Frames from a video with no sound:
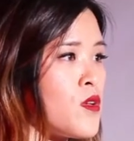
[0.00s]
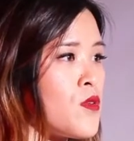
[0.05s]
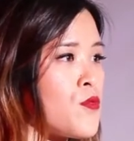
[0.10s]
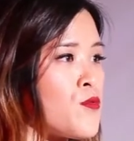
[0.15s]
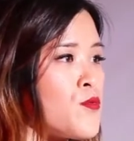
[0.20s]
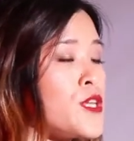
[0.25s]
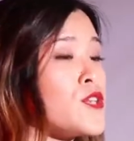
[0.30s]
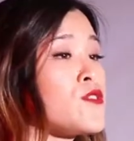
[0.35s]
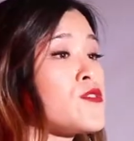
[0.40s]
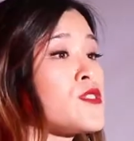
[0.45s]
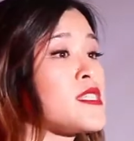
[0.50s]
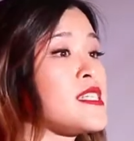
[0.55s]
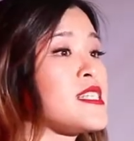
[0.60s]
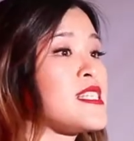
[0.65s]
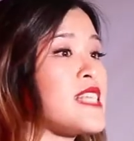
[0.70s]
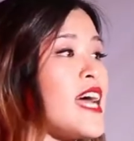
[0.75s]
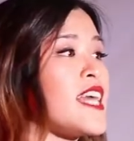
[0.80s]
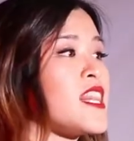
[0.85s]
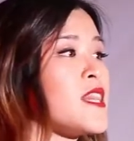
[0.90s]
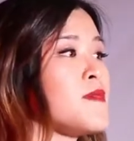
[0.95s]
Readers
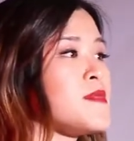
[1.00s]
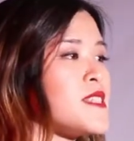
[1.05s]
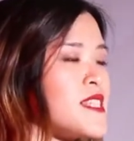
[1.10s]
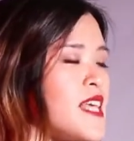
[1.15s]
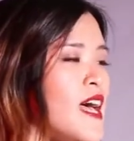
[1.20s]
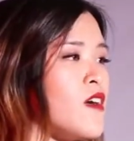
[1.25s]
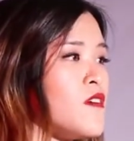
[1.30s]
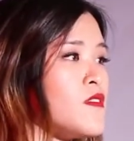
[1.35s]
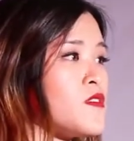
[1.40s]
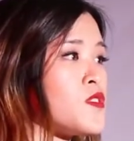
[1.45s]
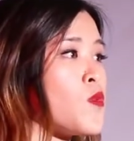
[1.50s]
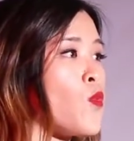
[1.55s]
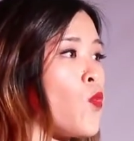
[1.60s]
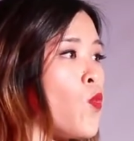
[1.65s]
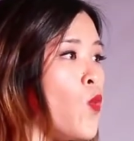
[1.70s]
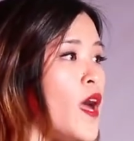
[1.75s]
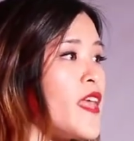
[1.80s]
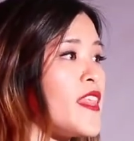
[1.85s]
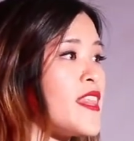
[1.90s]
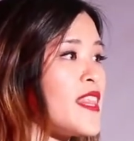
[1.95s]
decide themselves
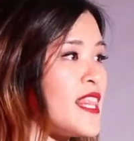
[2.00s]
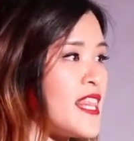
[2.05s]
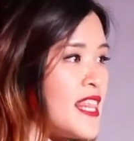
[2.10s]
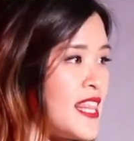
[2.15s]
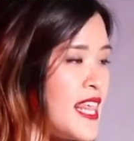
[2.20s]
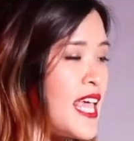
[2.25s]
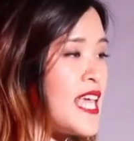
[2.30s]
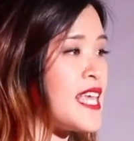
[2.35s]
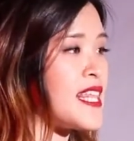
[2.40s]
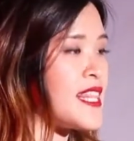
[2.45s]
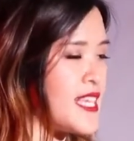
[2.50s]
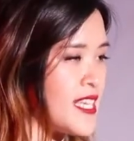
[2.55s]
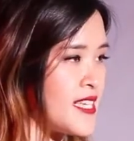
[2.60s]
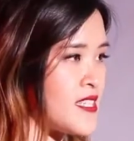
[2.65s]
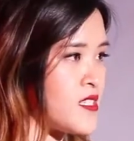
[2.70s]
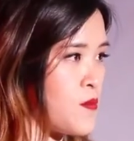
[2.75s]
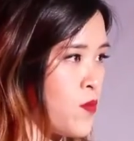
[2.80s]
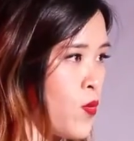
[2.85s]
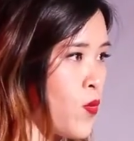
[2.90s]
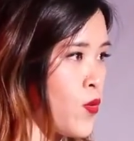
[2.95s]
what they think is
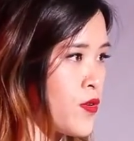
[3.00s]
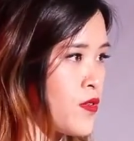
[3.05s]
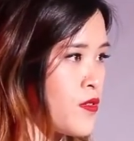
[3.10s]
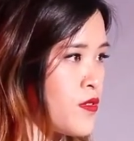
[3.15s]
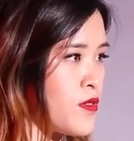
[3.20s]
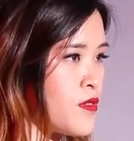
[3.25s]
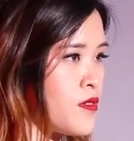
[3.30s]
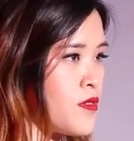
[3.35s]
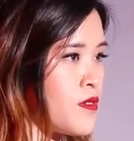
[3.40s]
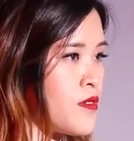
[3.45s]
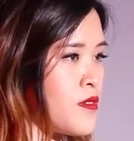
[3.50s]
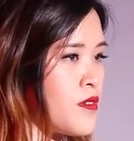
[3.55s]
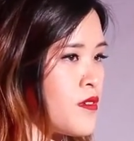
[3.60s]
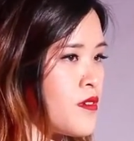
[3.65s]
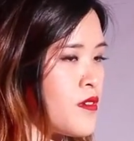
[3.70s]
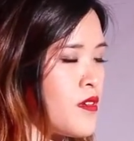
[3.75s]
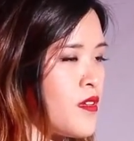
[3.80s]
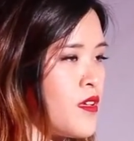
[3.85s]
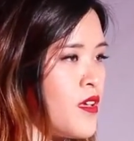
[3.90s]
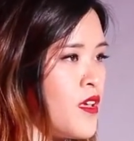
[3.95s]
important.
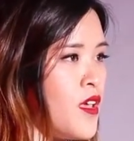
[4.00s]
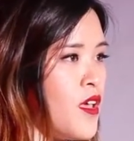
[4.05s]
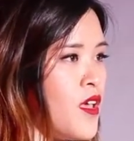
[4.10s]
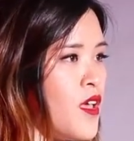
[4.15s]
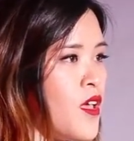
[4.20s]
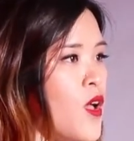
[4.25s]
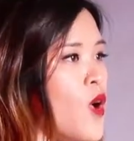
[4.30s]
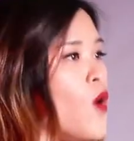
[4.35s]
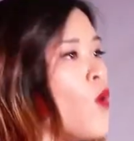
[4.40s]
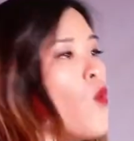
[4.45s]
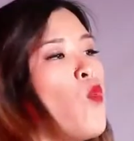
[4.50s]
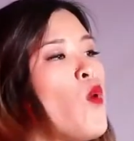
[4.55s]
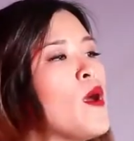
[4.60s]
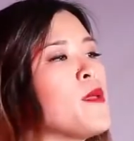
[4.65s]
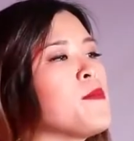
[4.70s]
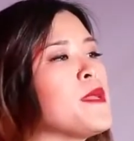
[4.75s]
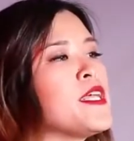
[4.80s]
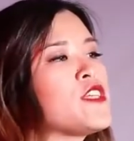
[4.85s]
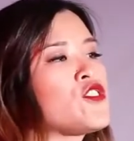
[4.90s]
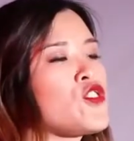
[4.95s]

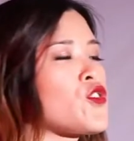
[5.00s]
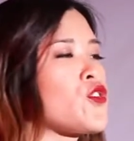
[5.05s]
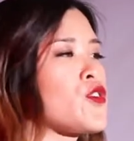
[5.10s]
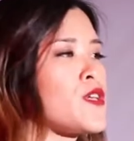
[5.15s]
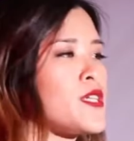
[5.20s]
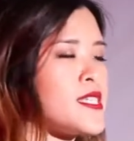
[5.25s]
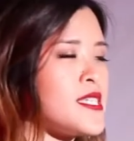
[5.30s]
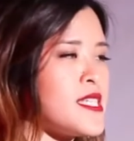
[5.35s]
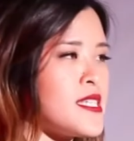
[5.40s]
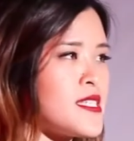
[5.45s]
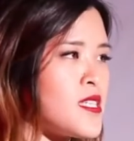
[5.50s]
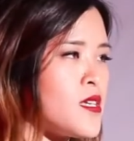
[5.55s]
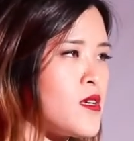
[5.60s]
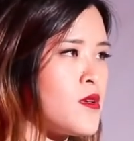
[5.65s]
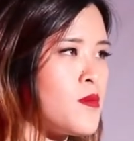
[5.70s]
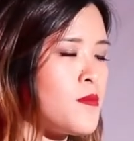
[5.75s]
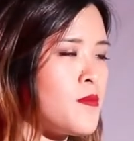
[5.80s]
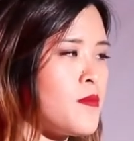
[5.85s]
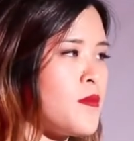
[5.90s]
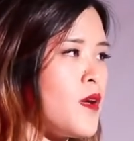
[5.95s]
One major
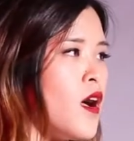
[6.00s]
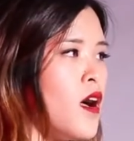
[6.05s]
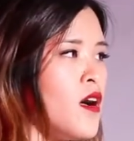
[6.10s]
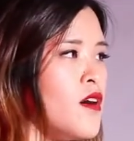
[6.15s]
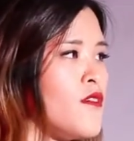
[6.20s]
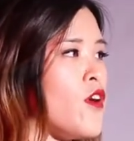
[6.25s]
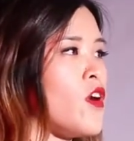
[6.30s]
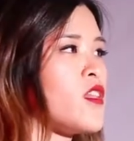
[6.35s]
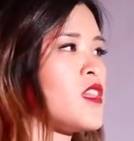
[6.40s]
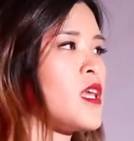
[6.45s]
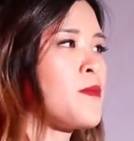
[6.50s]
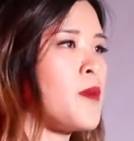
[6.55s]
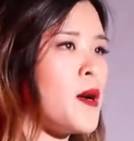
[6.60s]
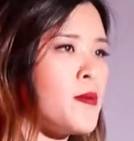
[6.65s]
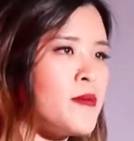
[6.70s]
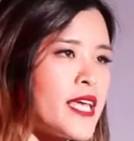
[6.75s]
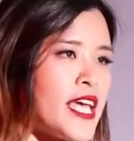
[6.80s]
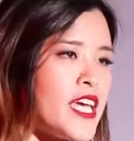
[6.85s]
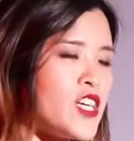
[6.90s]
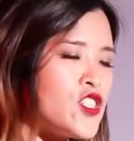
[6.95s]
criticism of online
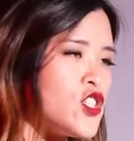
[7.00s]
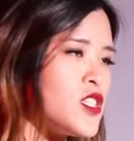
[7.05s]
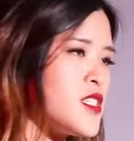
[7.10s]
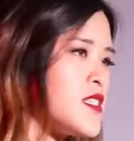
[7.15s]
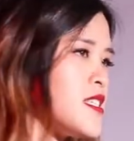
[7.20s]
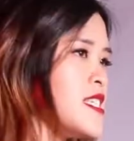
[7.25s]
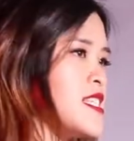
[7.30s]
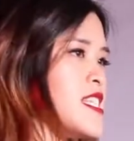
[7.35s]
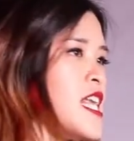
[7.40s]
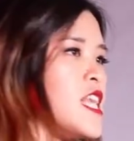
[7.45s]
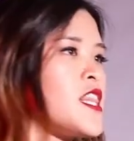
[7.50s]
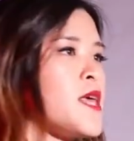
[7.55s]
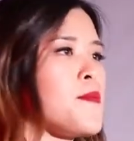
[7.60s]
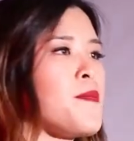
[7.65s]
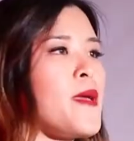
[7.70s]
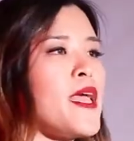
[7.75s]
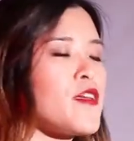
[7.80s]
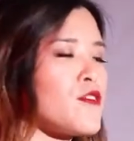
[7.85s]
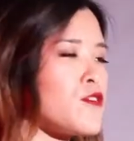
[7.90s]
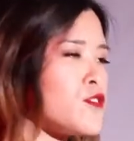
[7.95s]
publications is that they
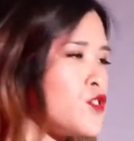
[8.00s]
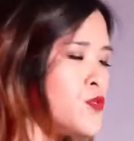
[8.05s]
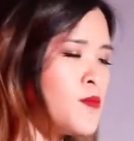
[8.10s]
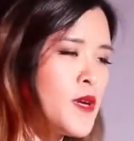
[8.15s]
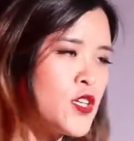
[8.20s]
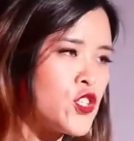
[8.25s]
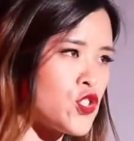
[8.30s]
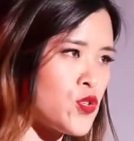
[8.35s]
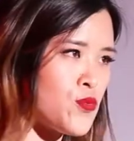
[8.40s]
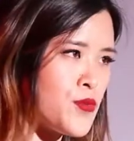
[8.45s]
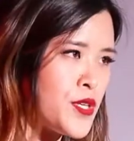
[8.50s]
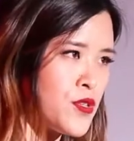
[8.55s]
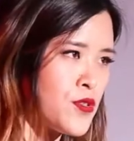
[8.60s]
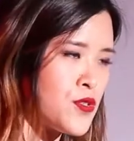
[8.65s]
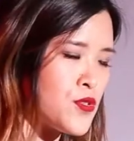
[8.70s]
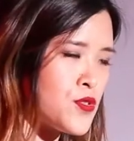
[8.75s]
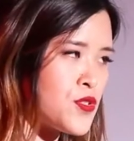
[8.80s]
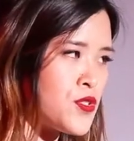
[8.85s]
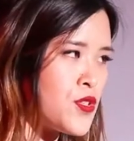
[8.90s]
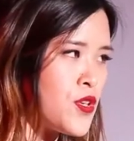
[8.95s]
pander too much to
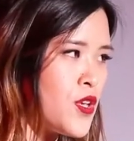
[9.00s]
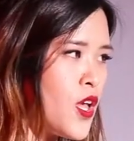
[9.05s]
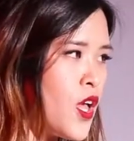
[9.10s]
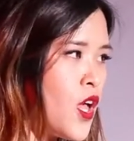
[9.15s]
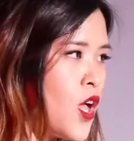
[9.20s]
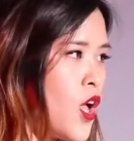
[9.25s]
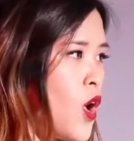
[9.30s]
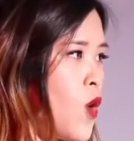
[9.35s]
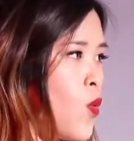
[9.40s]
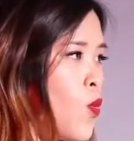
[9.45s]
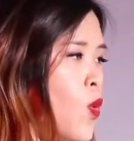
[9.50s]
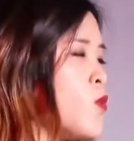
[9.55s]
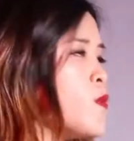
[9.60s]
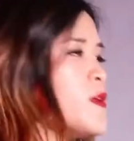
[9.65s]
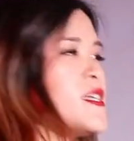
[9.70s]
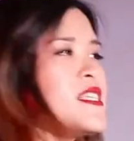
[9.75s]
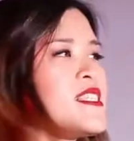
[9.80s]
readers. Won't we